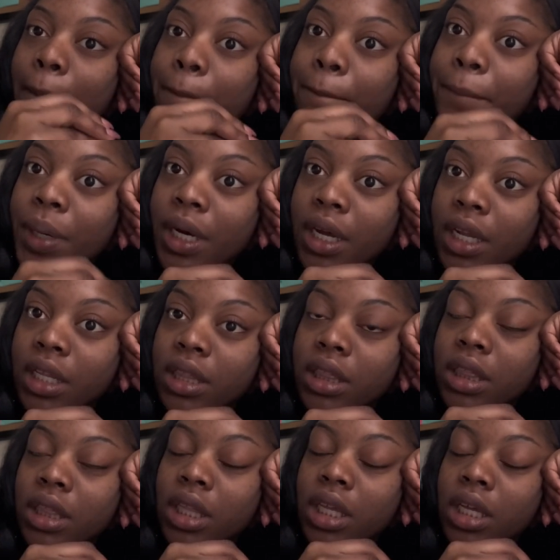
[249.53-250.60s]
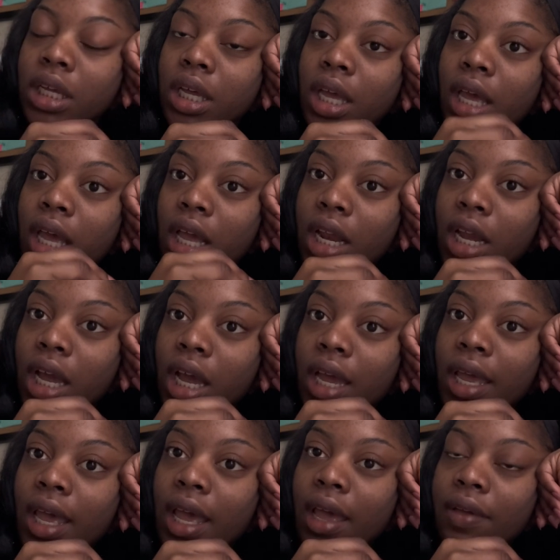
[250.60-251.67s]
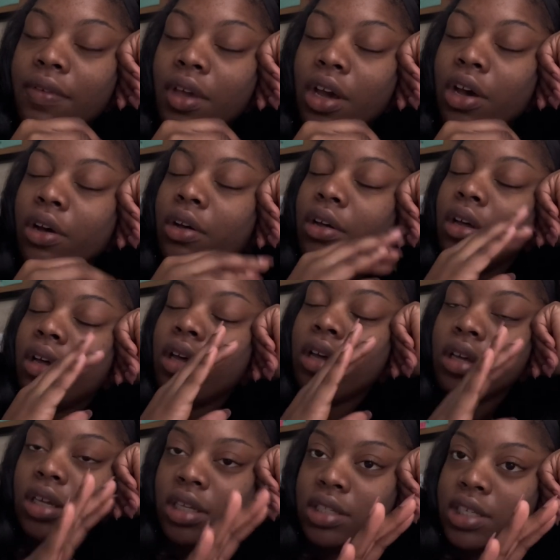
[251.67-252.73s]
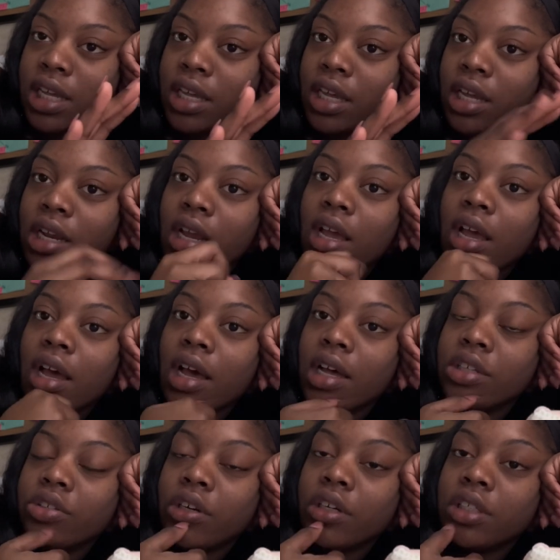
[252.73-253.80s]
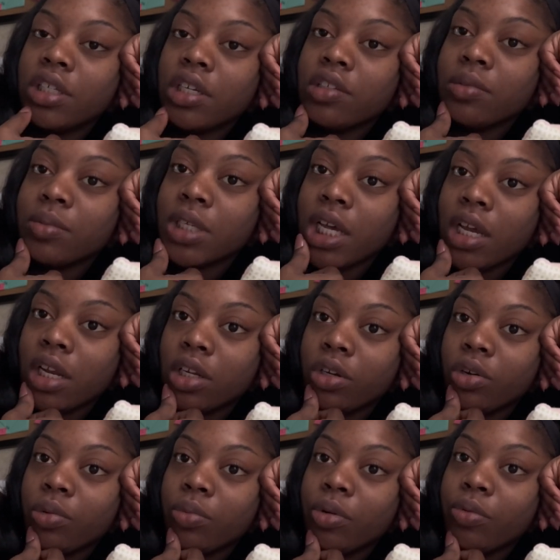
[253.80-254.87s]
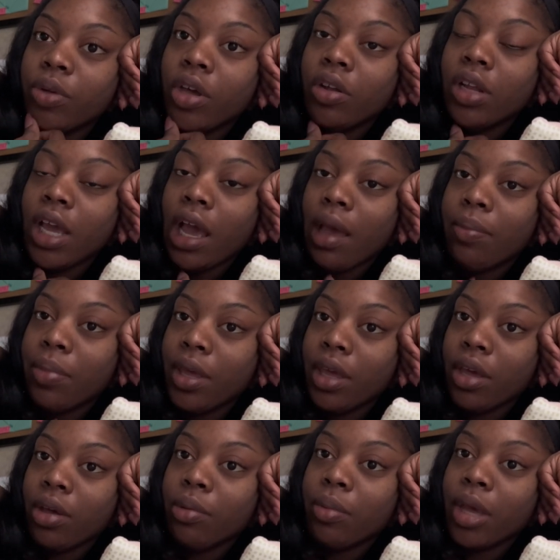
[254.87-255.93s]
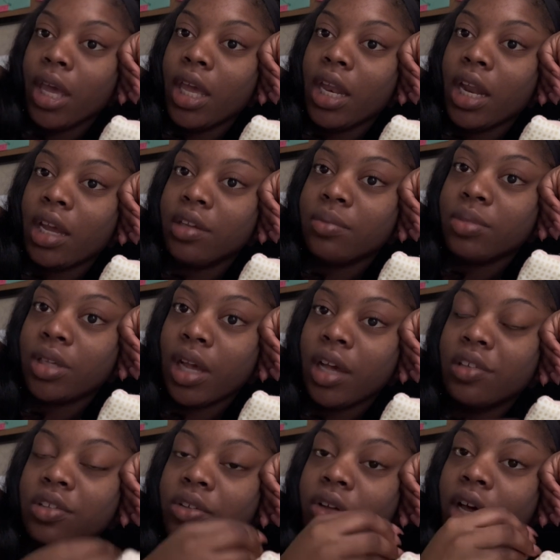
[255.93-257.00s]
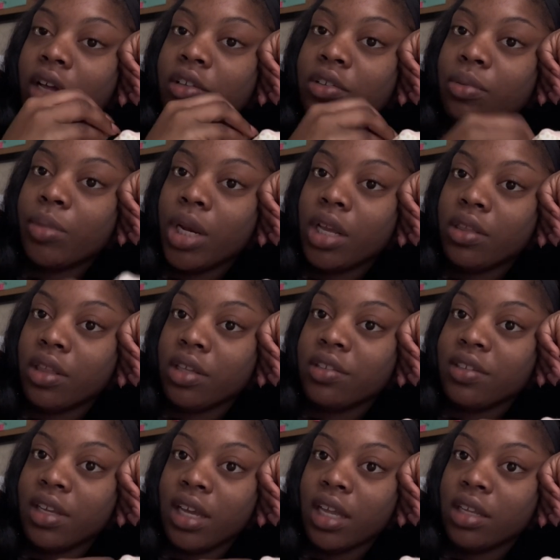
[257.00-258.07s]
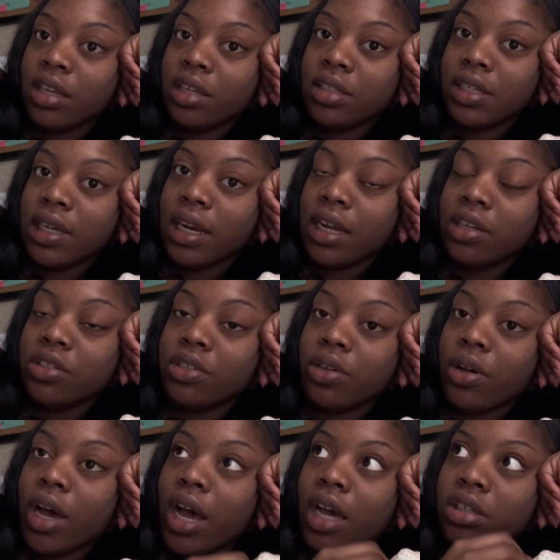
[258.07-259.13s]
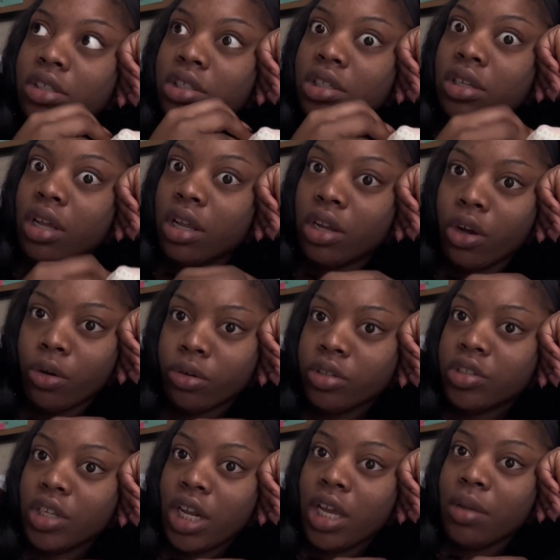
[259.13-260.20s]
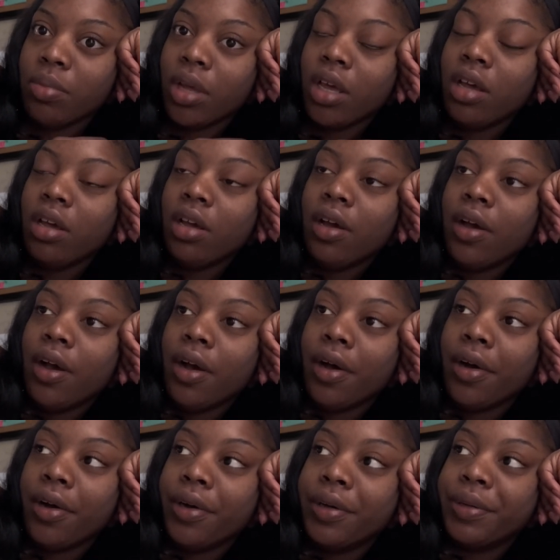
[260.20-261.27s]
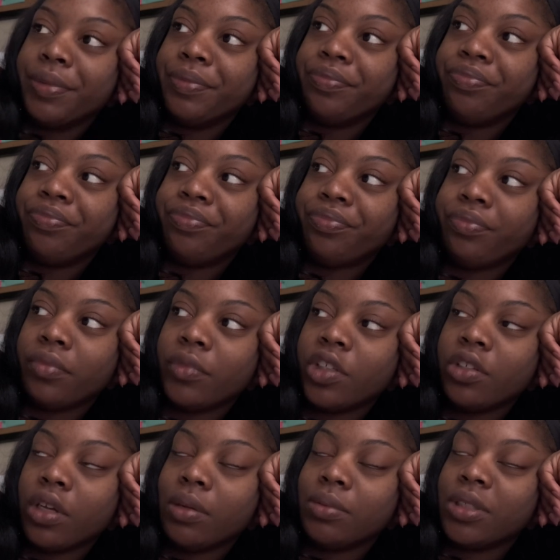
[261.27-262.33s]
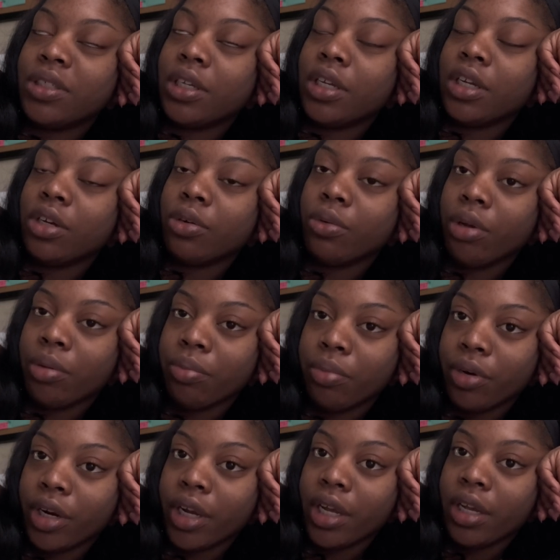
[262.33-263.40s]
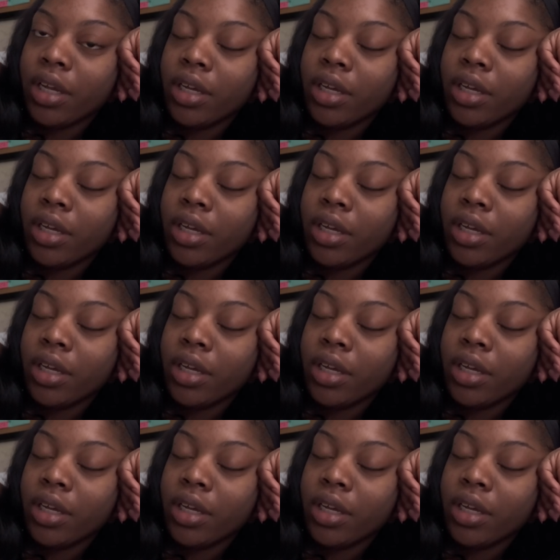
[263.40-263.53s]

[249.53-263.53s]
but the headache I have, y'all can take it. I try to take some Tylenol, but we only had PM, and I still got so many things to get done today, so I just can't go to sleep. So I'm just taking a quick break.